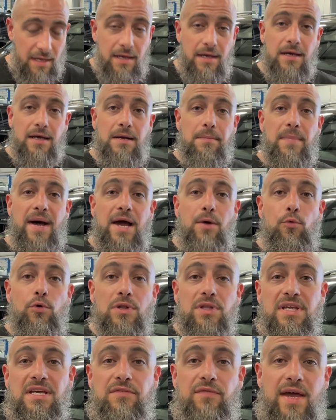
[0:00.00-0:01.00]
I will
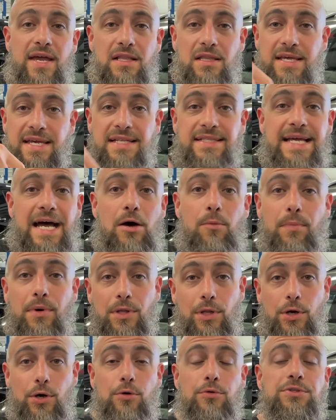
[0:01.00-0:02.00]
leave a link down
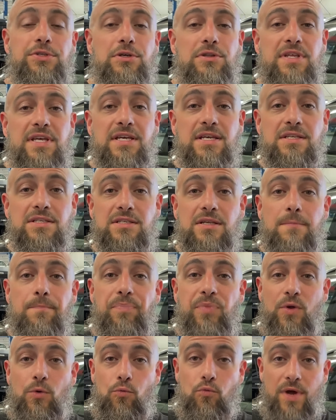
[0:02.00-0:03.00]
below to these
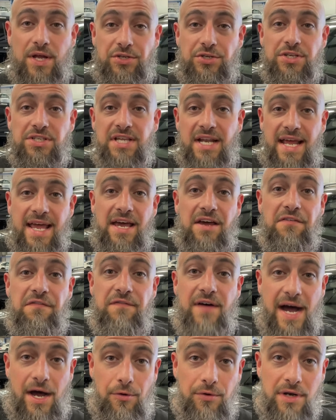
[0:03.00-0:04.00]
wrenches that I had
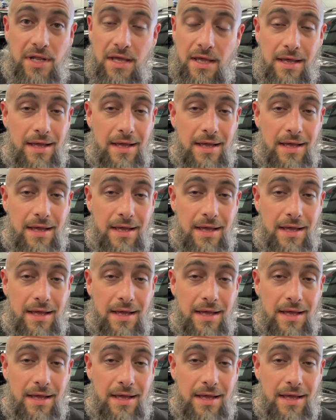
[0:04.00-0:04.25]
found.